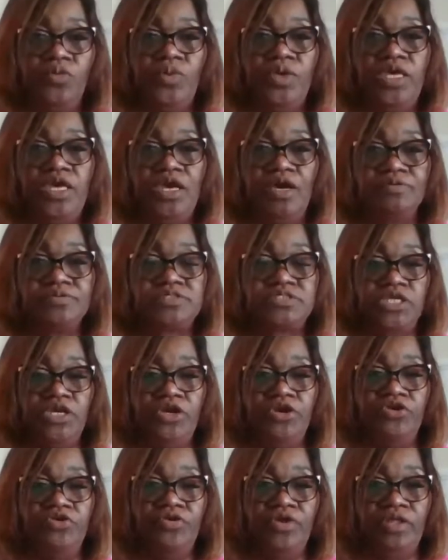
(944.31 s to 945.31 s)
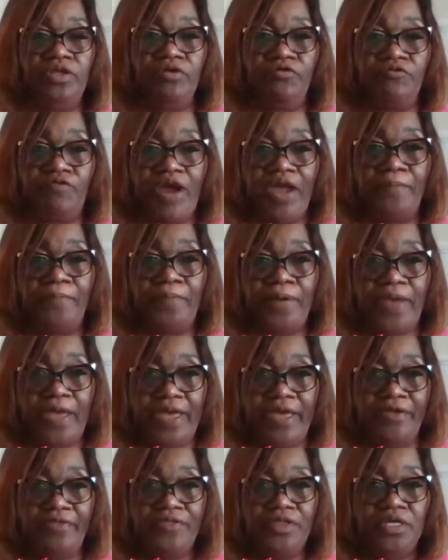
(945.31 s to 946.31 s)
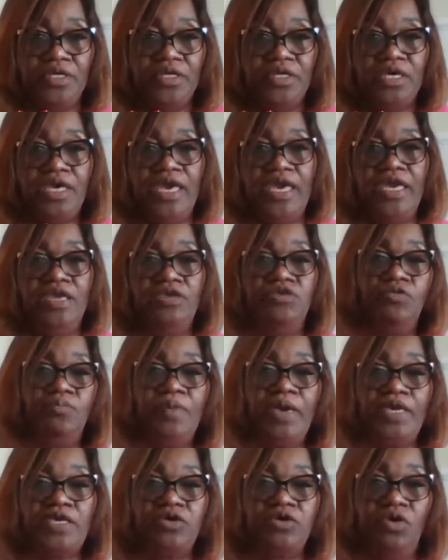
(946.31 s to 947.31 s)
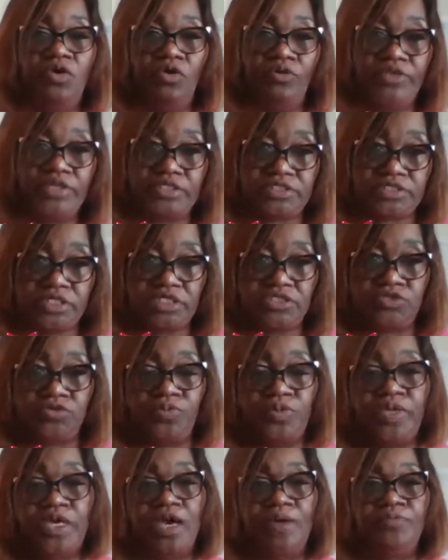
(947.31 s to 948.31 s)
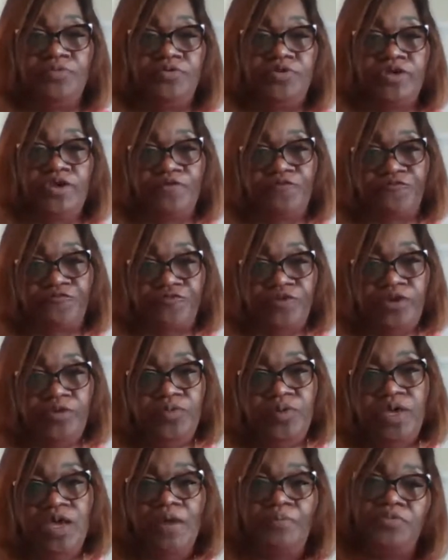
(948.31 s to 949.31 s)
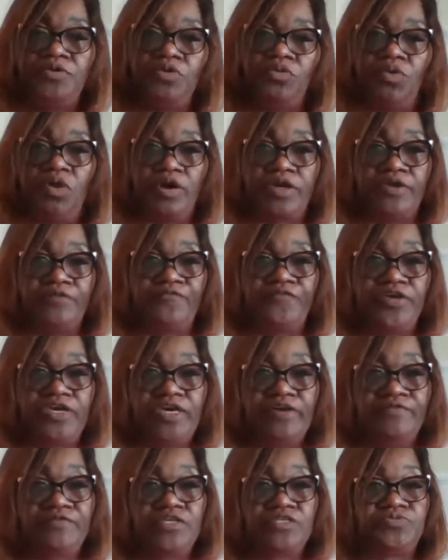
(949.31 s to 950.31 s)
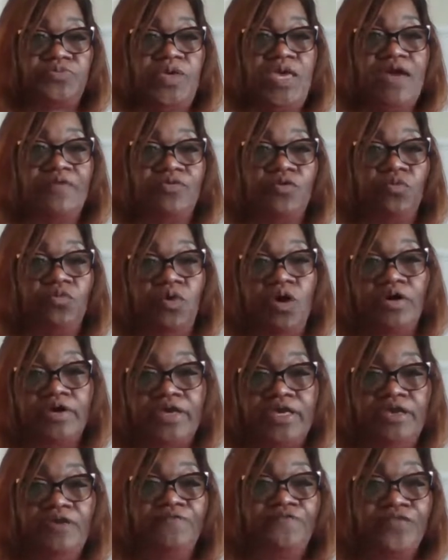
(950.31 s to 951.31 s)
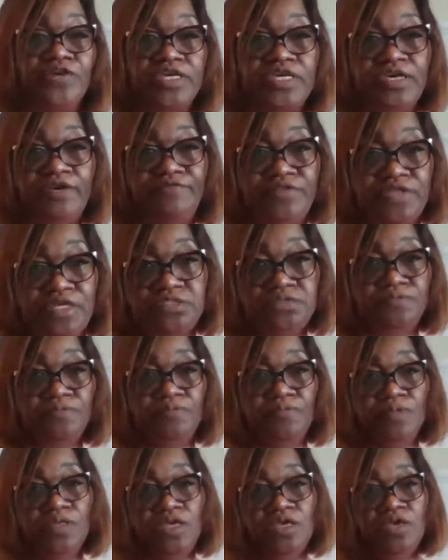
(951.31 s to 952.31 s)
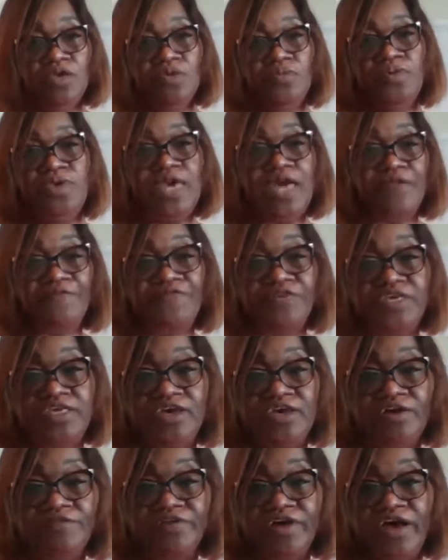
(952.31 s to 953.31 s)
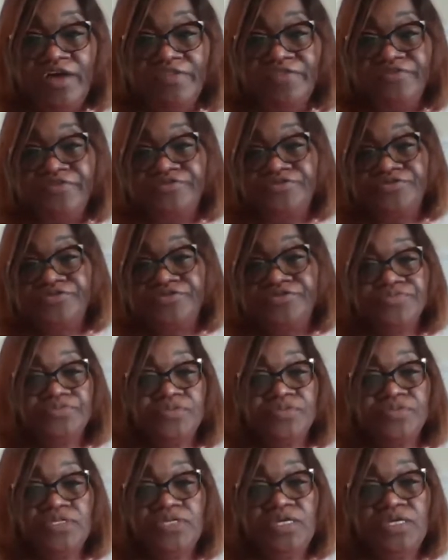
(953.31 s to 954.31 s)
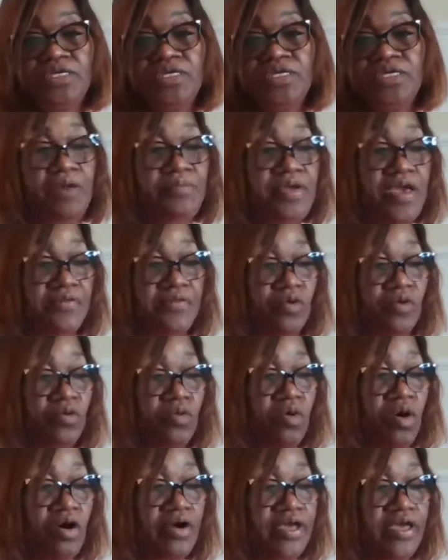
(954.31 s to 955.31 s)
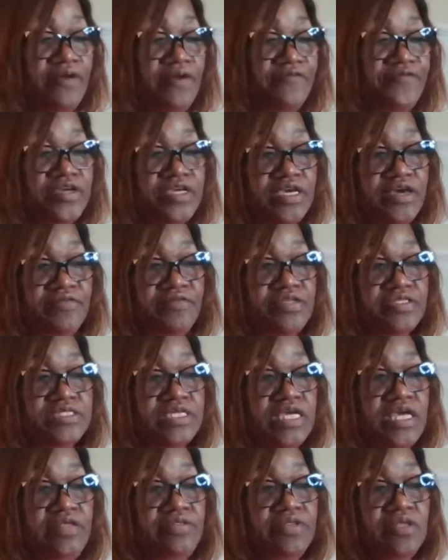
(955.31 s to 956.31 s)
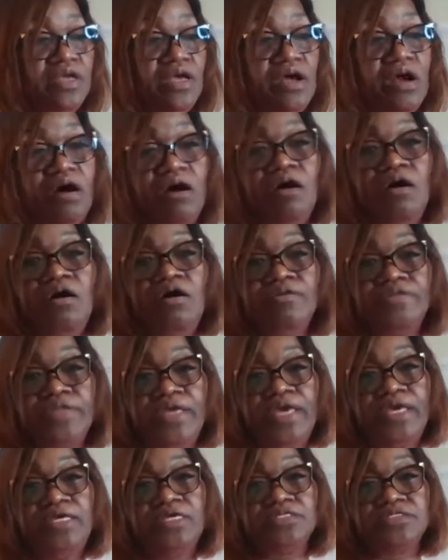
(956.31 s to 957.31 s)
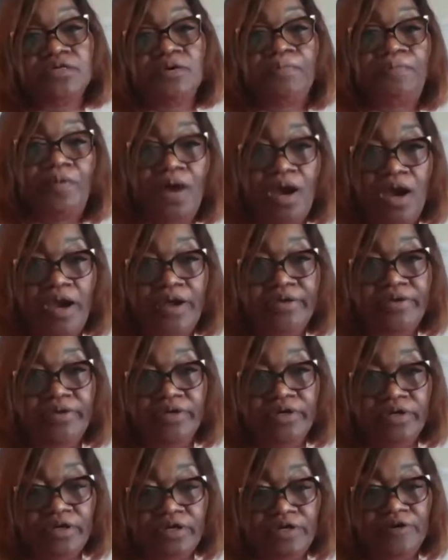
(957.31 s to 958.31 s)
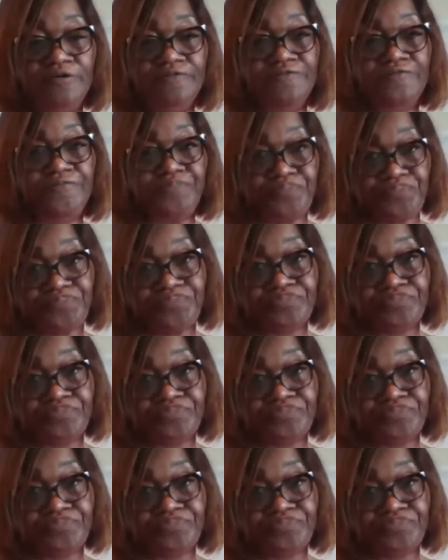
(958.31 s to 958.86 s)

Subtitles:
And what we do is we help steer you in the right path. And you make your own decisions. We help you to get free. We help you to walk in forgiveness. We have to walk in forgiveness. We got to forgive others, and we have to walk in forgiveness. And all that is a part of